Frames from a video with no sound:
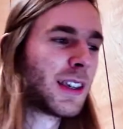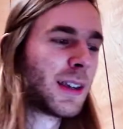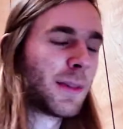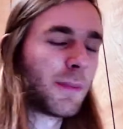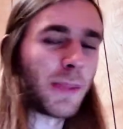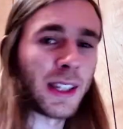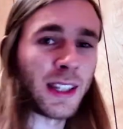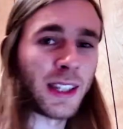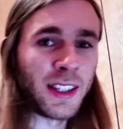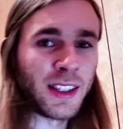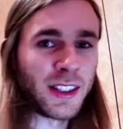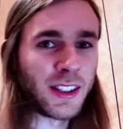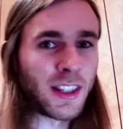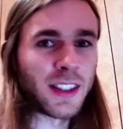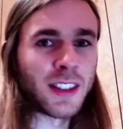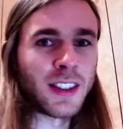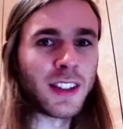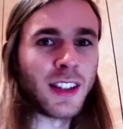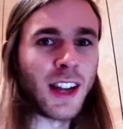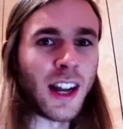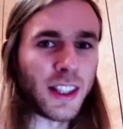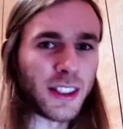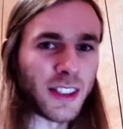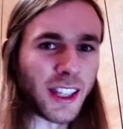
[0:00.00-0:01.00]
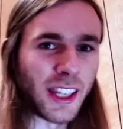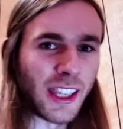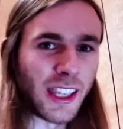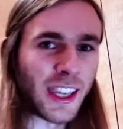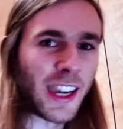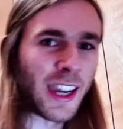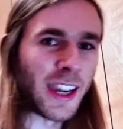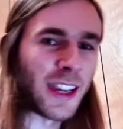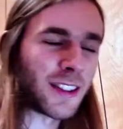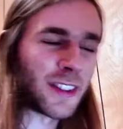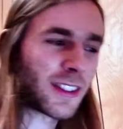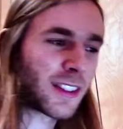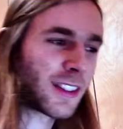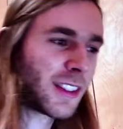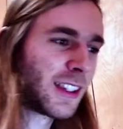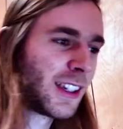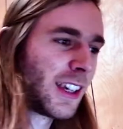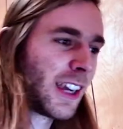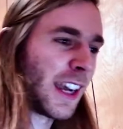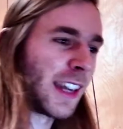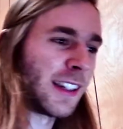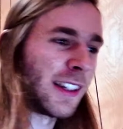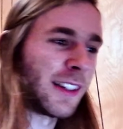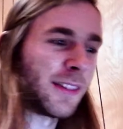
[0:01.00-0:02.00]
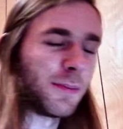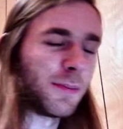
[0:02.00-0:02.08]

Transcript: but it's just not the case, and